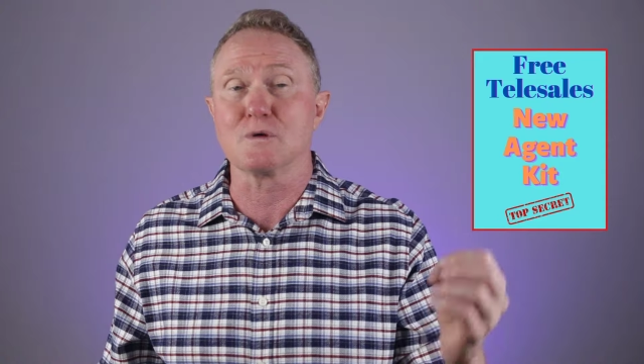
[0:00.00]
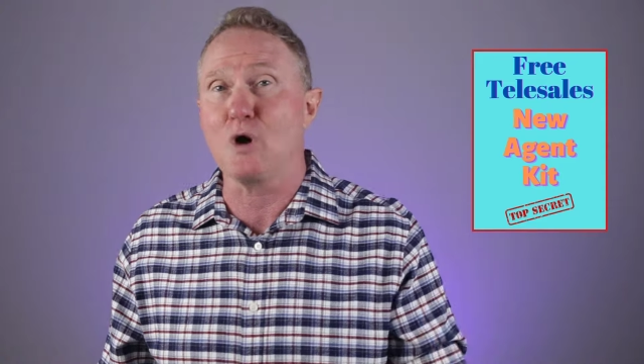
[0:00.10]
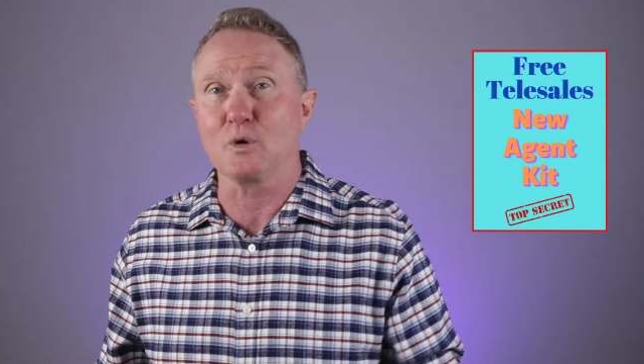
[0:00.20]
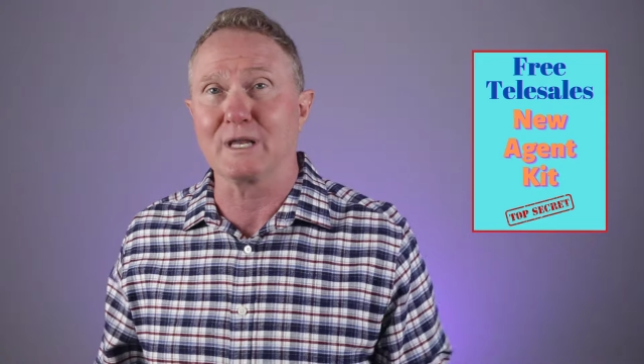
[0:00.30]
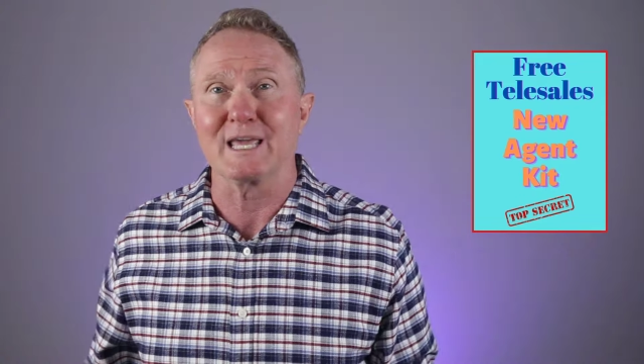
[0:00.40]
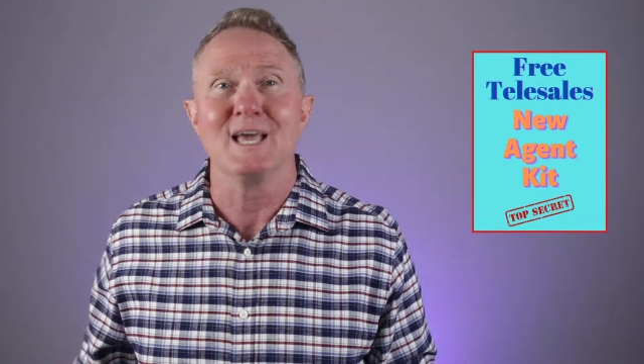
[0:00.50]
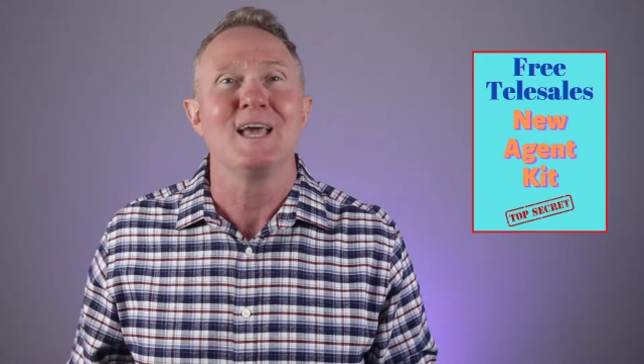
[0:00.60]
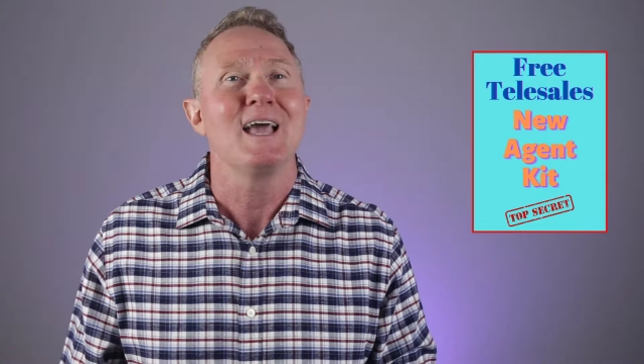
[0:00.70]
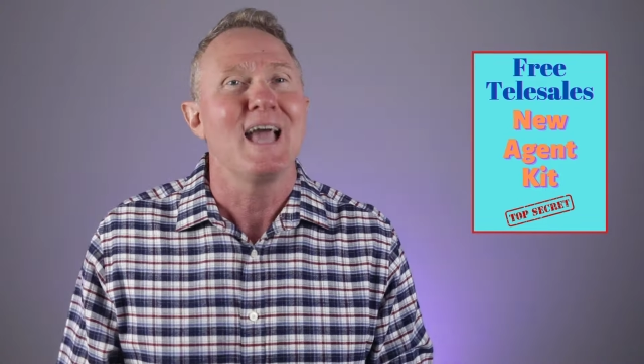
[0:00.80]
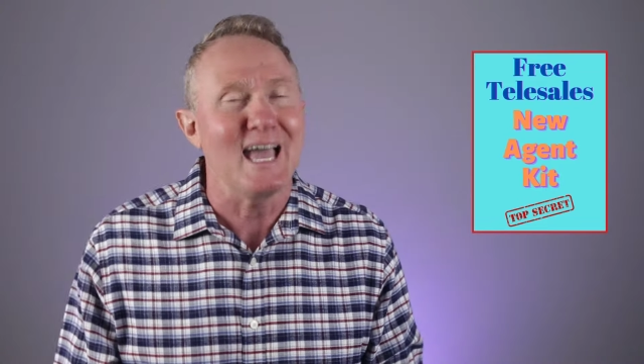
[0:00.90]
remotely.
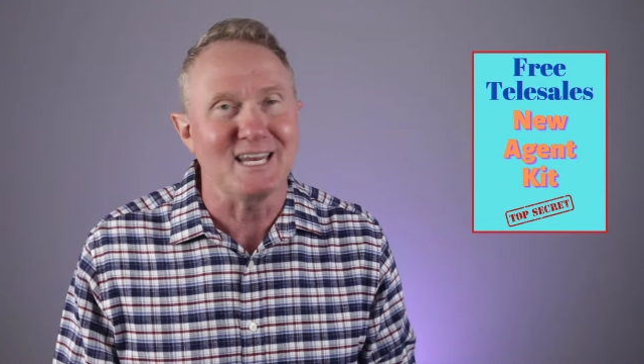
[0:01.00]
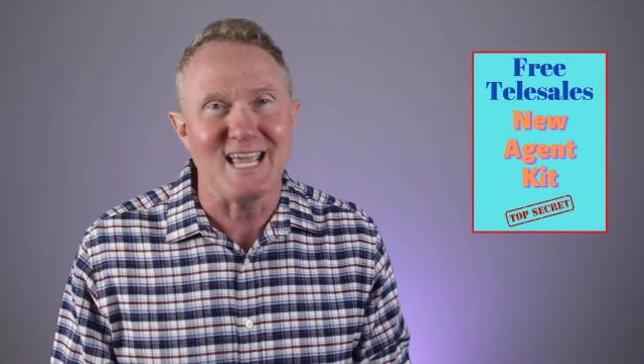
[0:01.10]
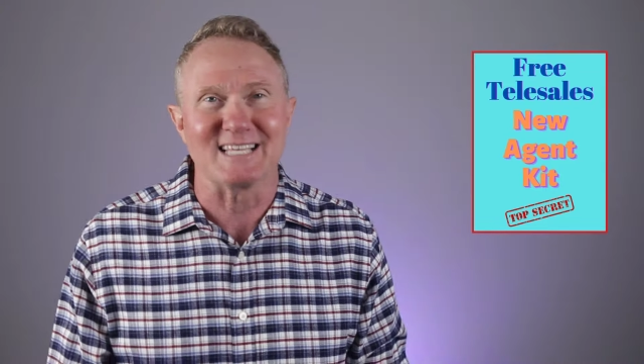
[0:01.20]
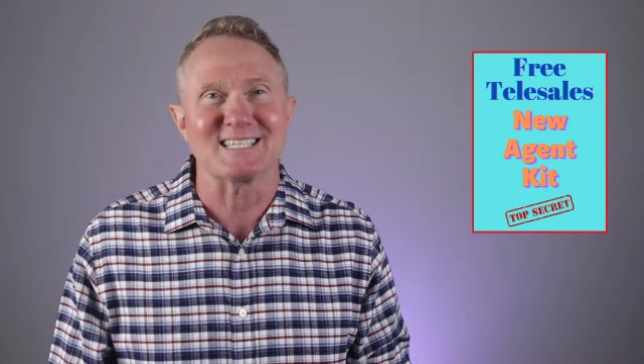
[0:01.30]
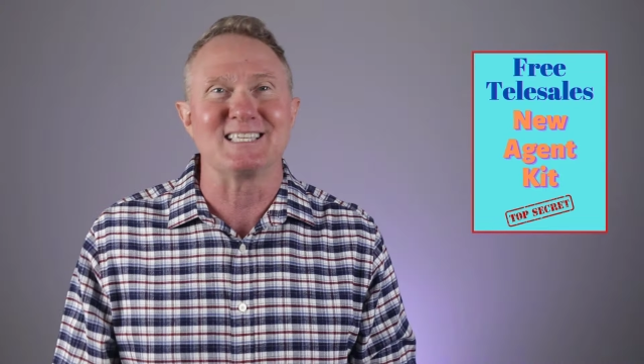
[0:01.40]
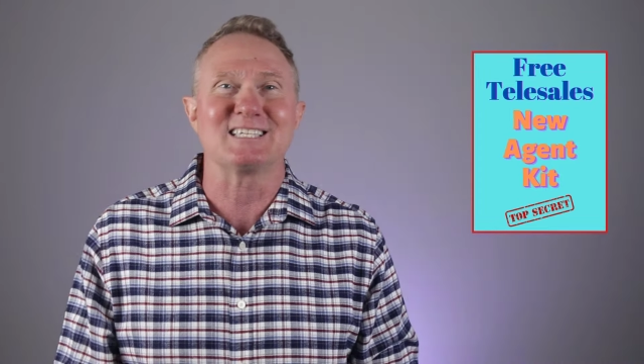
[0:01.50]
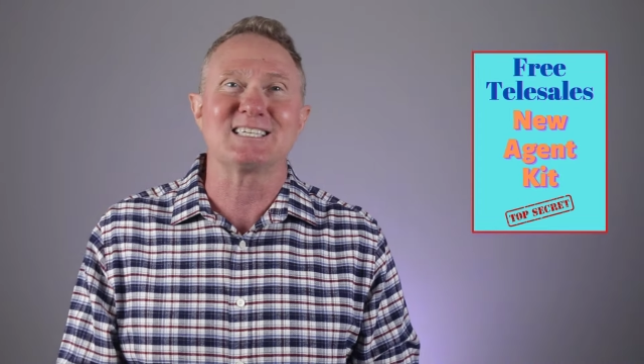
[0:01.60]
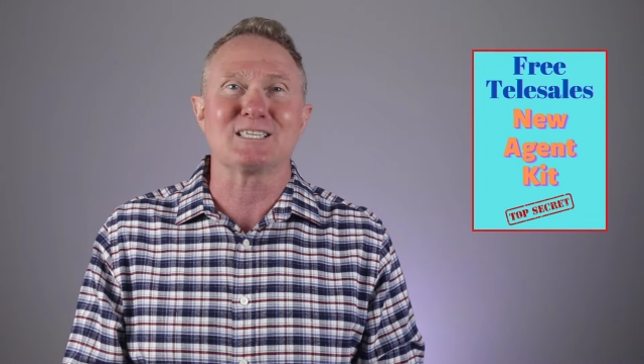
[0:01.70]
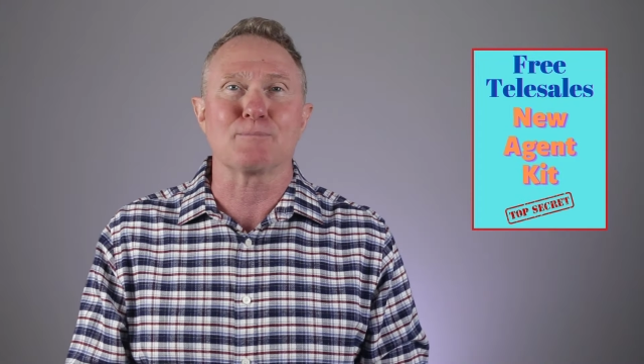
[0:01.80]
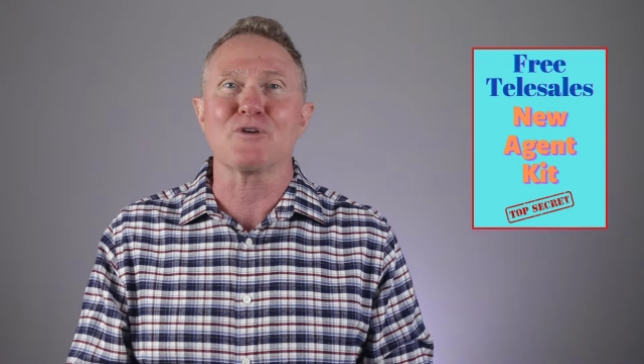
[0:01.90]
And yes, this
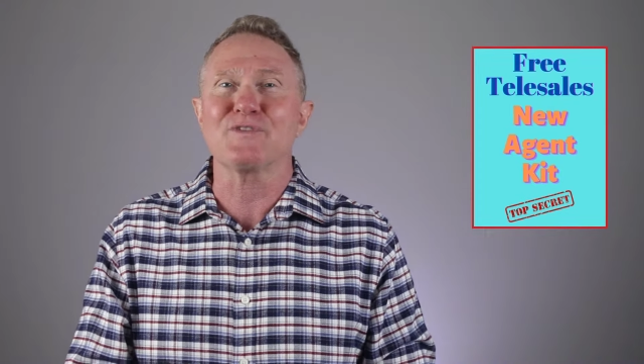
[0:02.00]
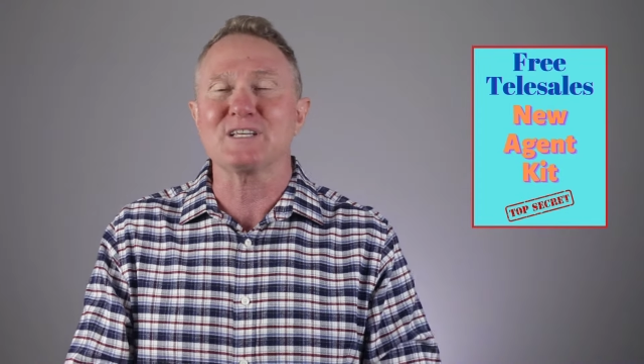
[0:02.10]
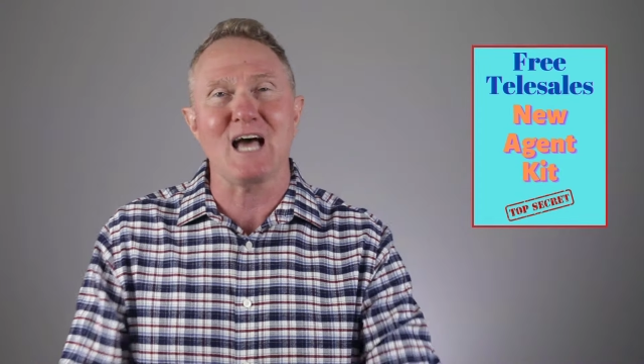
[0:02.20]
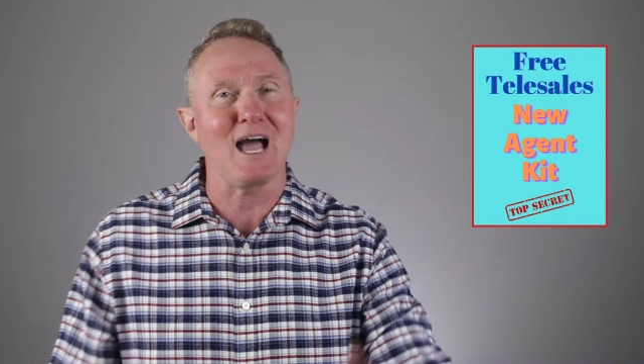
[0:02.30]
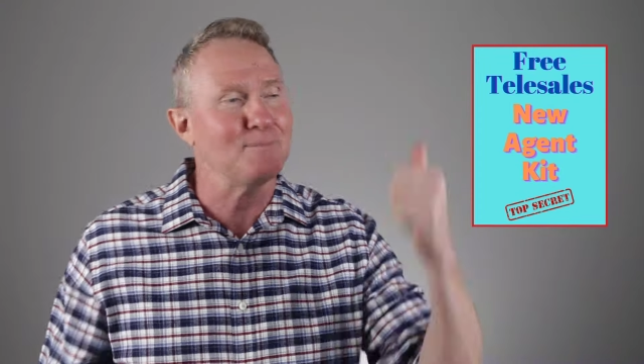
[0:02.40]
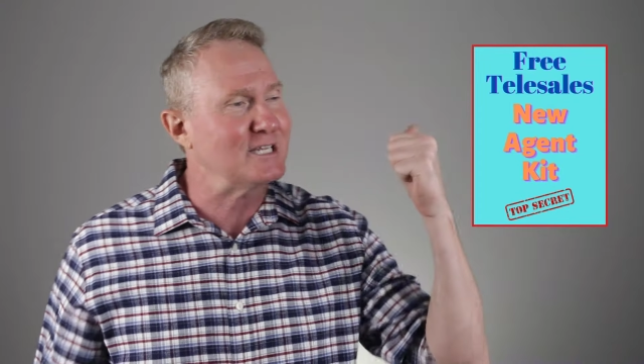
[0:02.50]
is the perfect time